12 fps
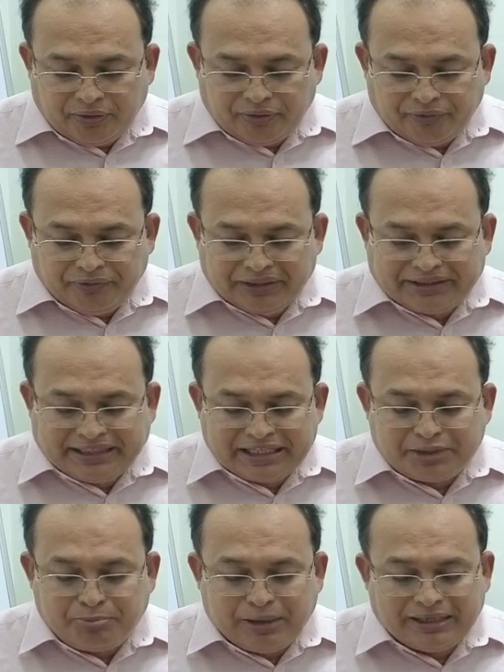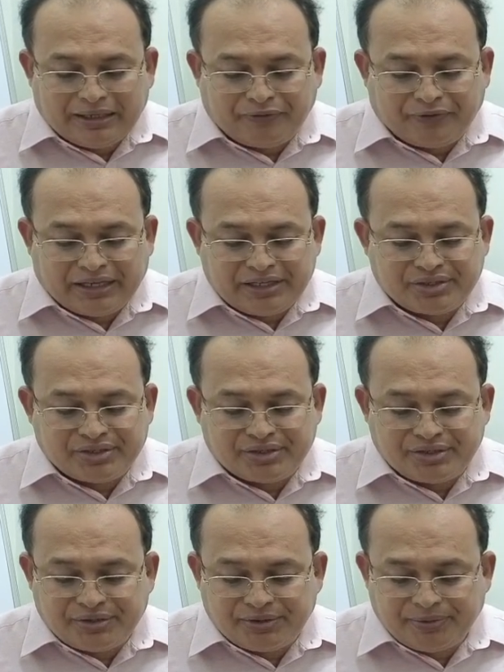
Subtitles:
With this, my dear friends,